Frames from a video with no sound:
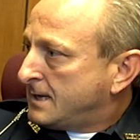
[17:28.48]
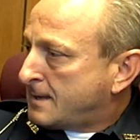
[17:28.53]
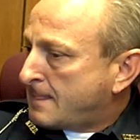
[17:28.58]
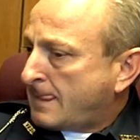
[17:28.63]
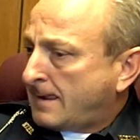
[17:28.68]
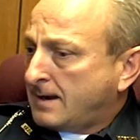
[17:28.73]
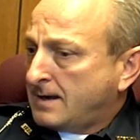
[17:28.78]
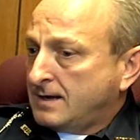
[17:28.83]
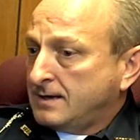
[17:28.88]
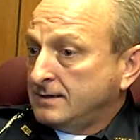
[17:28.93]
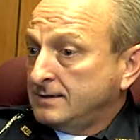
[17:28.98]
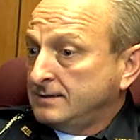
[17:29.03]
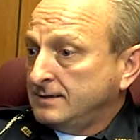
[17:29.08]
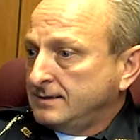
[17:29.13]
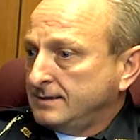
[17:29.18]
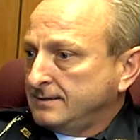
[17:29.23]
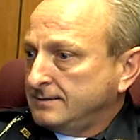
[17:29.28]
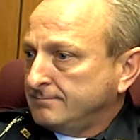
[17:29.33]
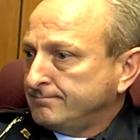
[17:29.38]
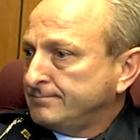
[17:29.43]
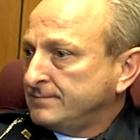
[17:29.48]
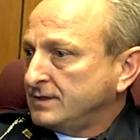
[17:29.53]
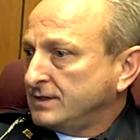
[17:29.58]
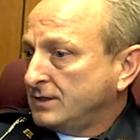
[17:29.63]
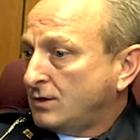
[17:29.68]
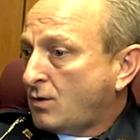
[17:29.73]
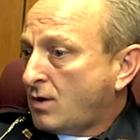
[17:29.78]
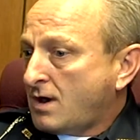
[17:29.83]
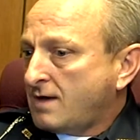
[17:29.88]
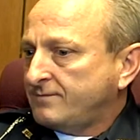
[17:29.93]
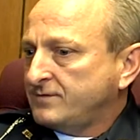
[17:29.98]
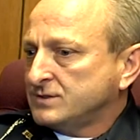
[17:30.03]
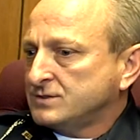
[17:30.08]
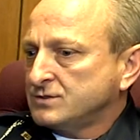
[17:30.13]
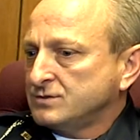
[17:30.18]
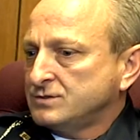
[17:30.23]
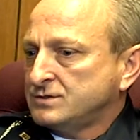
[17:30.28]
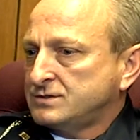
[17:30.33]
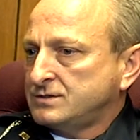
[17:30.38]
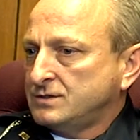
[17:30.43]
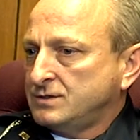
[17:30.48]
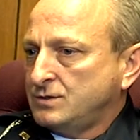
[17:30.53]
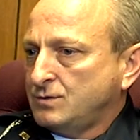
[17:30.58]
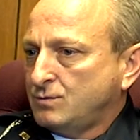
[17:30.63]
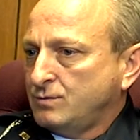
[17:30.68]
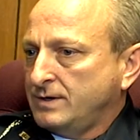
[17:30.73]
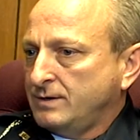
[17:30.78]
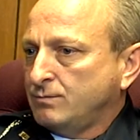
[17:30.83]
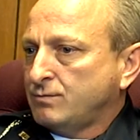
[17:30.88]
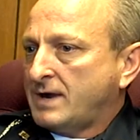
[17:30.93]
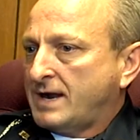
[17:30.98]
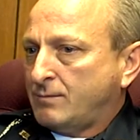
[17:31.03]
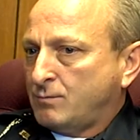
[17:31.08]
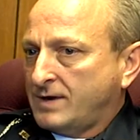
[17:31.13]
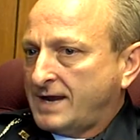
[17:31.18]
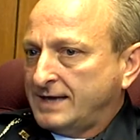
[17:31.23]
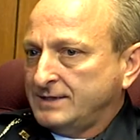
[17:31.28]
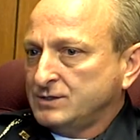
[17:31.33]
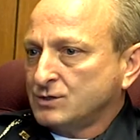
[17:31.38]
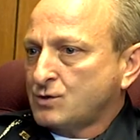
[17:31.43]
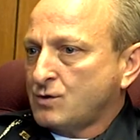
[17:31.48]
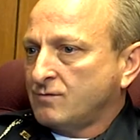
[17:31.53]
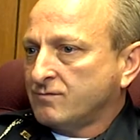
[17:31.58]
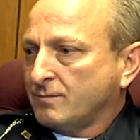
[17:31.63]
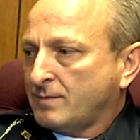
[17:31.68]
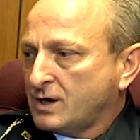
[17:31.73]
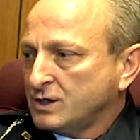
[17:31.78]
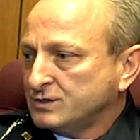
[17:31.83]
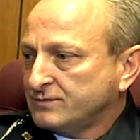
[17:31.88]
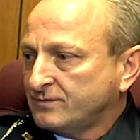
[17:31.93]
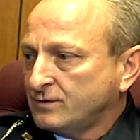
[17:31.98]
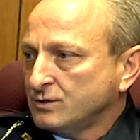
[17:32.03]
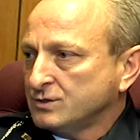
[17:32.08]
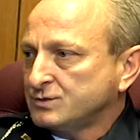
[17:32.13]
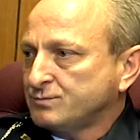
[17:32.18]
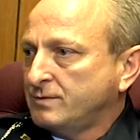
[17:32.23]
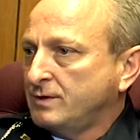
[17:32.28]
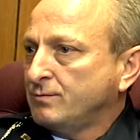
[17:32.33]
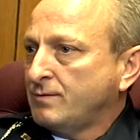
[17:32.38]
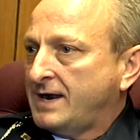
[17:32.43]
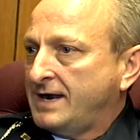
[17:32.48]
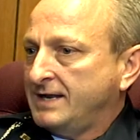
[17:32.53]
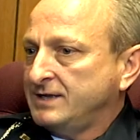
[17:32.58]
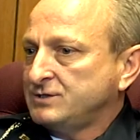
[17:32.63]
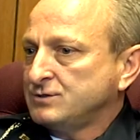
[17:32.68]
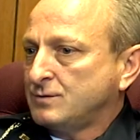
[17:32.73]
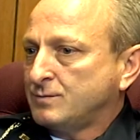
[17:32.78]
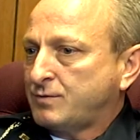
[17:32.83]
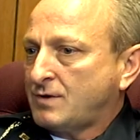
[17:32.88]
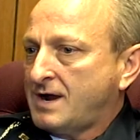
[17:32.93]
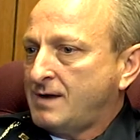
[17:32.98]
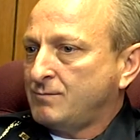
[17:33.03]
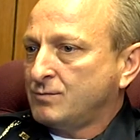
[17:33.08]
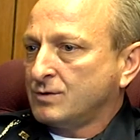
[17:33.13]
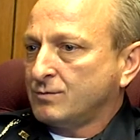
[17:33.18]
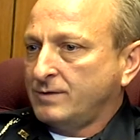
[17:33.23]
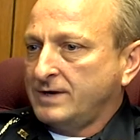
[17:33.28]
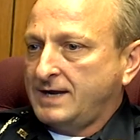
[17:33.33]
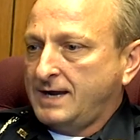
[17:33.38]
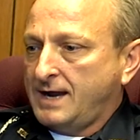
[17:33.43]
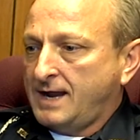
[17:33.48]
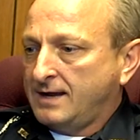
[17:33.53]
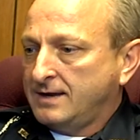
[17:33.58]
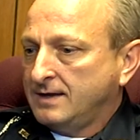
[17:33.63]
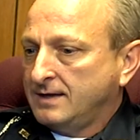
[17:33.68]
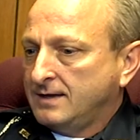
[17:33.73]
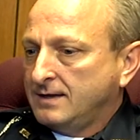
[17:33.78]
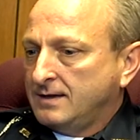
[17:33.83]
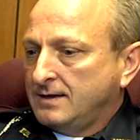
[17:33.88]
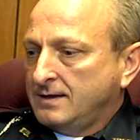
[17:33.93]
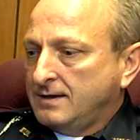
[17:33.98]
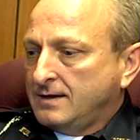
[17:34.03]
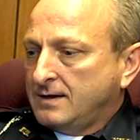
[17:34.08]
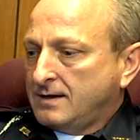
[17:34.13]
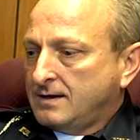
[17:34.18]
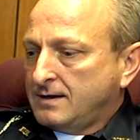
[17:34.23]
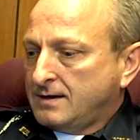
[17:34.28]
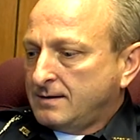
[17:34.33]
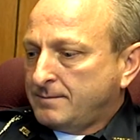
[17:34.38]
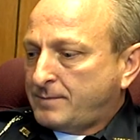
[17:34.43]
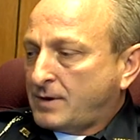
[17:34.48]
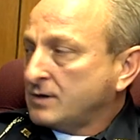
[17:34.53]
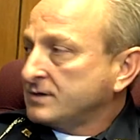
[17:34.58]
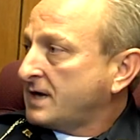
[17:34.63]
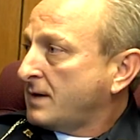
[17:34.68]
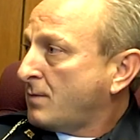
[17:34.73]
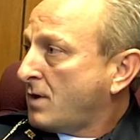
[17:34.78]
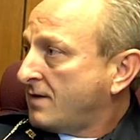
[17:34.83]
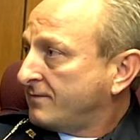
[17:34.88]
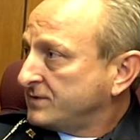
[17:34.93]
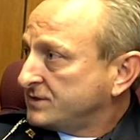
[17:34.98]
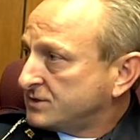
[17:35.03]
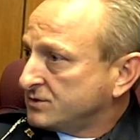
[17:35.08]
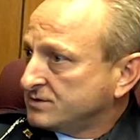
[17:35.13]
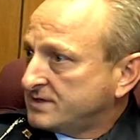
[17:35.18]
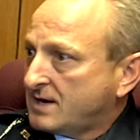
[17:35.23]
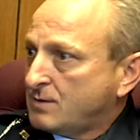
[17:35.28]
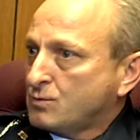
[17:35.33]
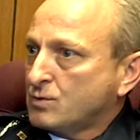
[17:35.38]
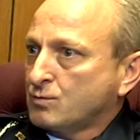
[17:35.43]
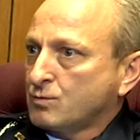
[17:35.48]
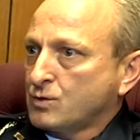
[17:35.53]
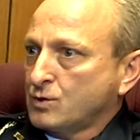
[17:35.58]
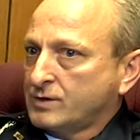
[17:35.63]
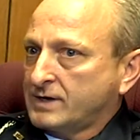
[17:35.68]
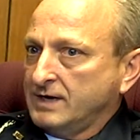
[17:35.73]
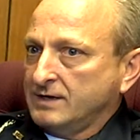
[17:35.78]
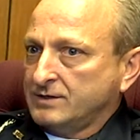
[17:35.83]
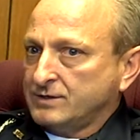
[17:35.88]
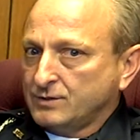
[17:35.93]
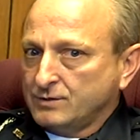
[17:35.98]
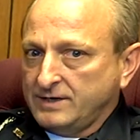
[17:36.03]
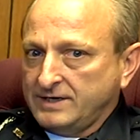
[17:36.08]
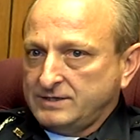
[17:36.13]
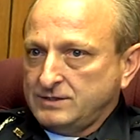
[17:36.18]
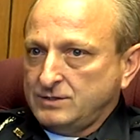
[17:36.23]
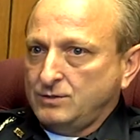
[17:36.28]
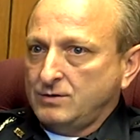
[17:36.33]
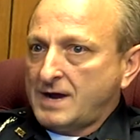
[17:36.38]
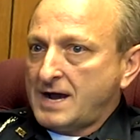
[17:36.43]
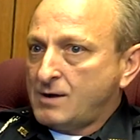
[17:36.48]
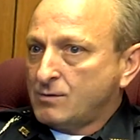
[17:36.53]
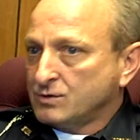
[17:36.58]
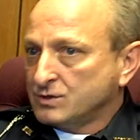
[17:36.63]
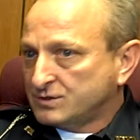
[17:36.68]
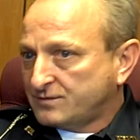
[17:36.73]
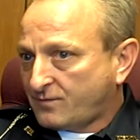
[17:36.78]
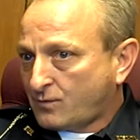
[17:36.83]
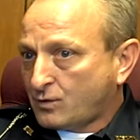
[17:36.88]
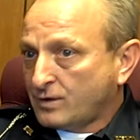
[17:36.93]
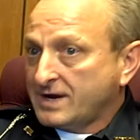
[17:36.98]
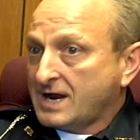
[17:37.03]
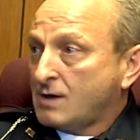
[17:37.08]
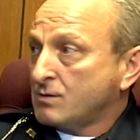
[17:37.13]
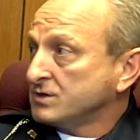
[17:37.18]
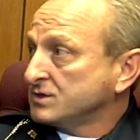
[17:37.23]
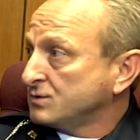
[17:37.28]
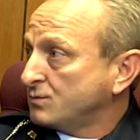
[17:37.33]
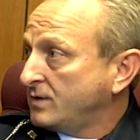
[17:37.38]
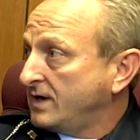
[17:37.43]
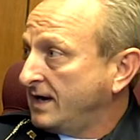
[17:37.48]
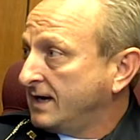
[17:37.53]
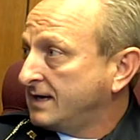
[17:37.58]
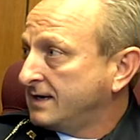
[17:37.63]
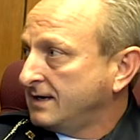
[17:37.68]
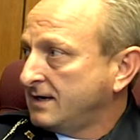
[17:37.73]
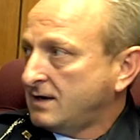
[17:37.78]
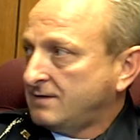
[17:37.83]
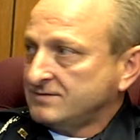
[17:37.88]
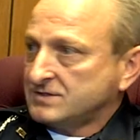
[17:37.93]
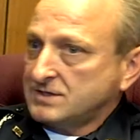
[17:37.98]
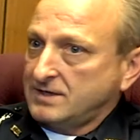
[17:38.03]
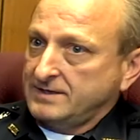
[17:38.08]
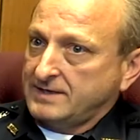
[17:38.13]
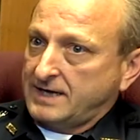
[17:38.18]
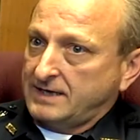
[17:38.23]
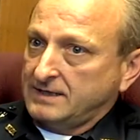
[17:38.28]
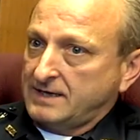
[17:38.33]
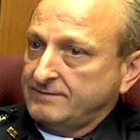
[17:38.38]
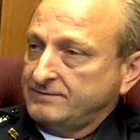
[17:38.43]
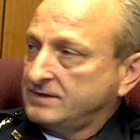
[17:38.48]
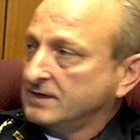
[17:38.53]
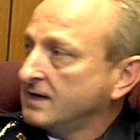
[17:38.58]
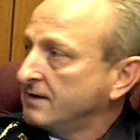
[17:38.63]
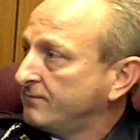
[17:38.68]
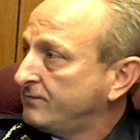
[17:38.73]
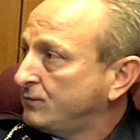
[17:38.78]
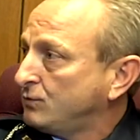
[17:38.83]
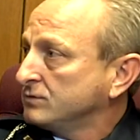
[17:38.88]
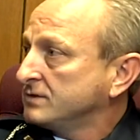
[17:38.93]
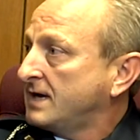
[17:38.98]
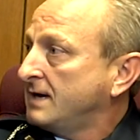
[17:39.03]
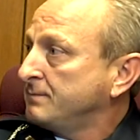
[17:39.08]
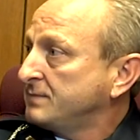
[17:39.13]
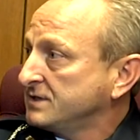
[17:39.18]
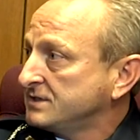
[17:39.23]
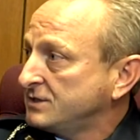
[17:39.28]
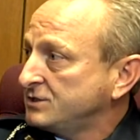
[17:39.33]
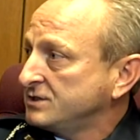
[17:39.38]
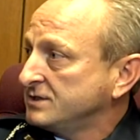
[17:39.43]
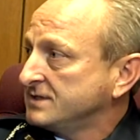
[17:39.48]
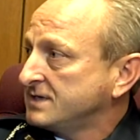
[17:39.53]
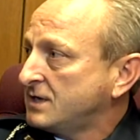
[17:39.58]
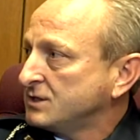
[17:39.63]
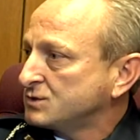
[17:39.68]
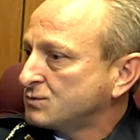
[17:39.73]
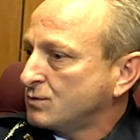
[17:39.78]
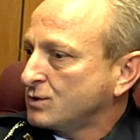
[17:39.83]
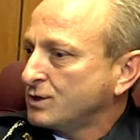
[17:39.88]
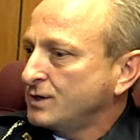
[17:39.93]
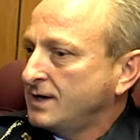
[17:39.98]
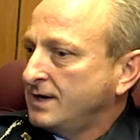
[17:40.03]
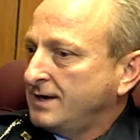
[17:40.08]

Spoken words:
officers. When I took over March 1st, we ran into a problem where we had part-time officers that were working 32 hours, 40 hours a week, and all of a sudden they left to get full-time positions elsewhere.